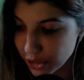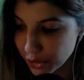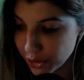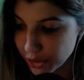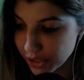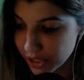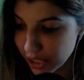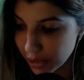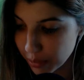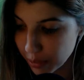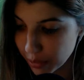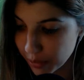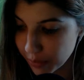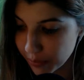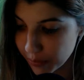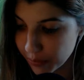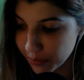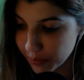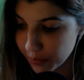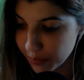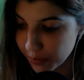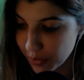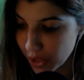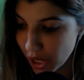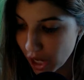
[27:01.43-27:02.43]
table.
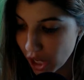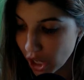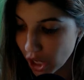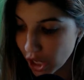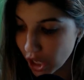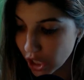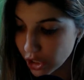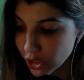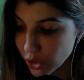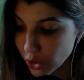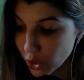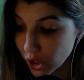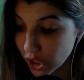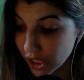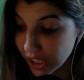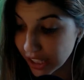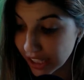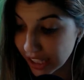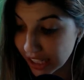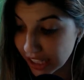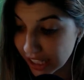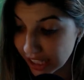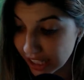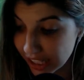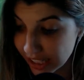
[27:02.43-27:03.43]
A dull
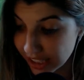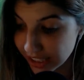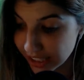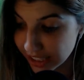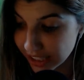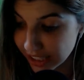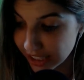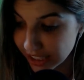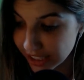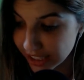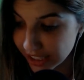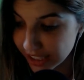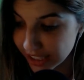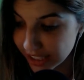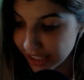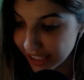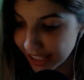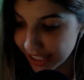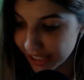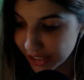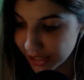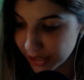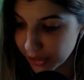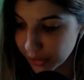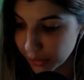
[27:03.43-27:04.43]
clunk
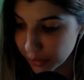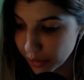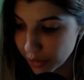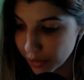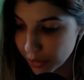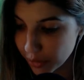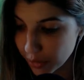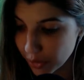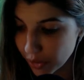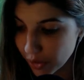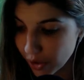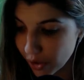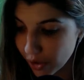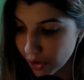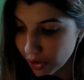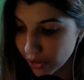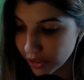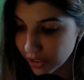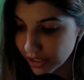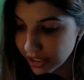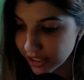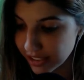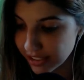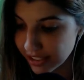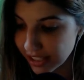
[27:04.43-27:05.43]
echoed through the hall
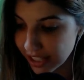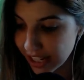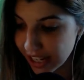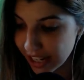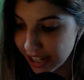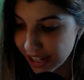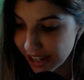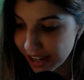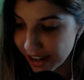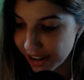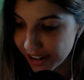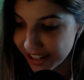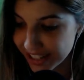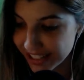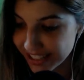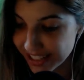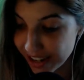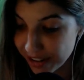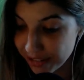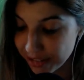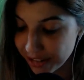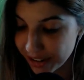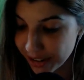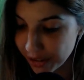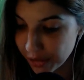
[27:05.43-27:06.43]
on his
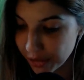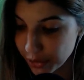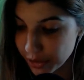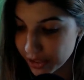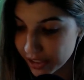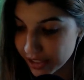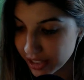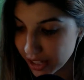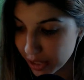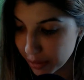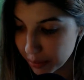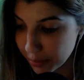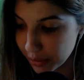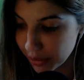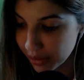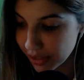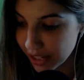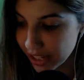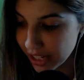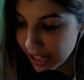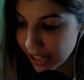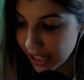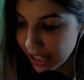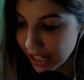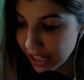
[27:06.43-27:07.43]
every other step.
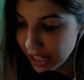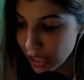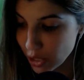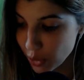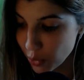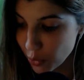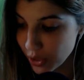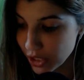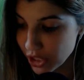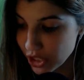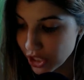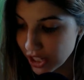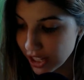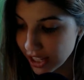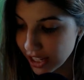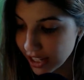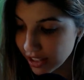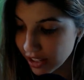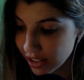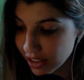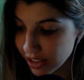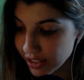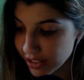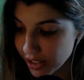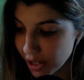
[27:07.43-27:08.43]
He reached the end
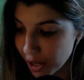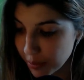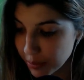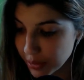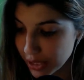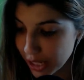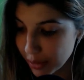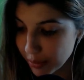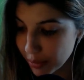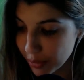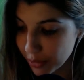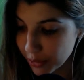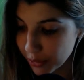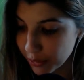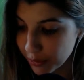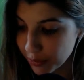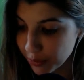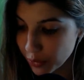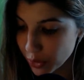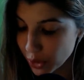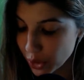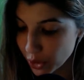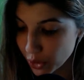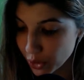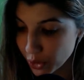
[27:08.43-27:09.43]
of the top table,
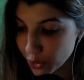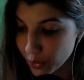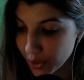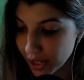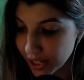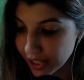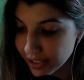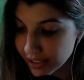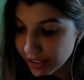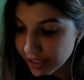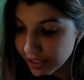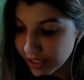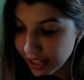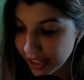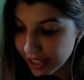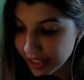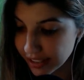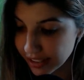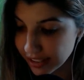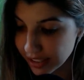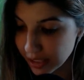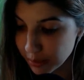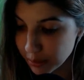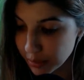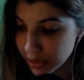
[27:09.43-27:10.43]
turned right, and
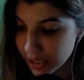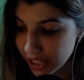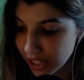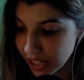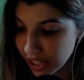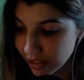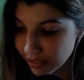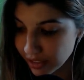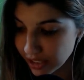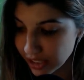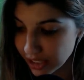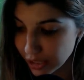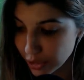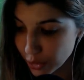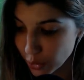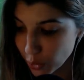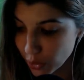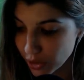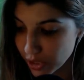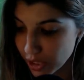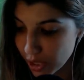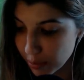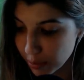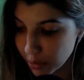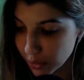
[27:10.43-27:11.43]
limped heavily toward
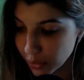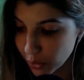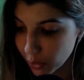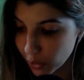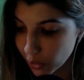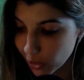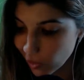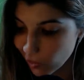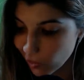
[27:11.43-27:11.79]
Dumbledore.